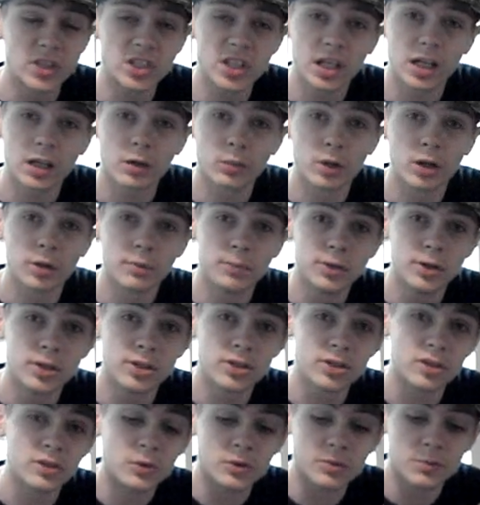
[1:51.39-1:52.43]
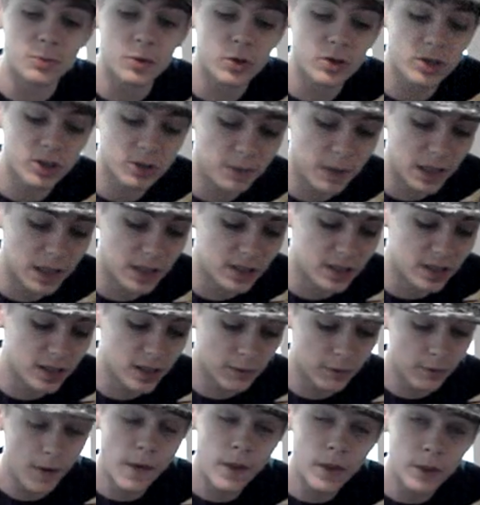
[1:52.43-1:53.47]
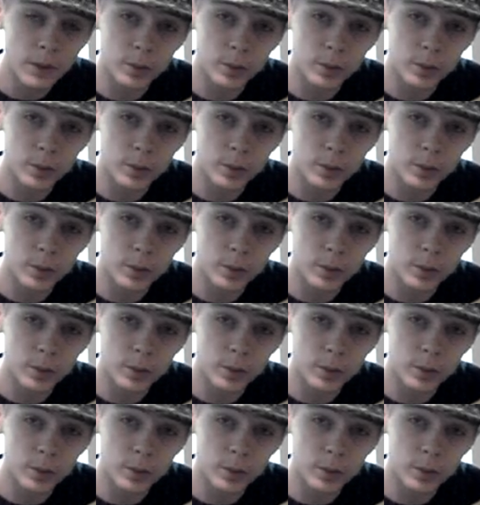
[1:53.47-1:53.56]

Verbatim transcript: The second one I purchased was more expensive,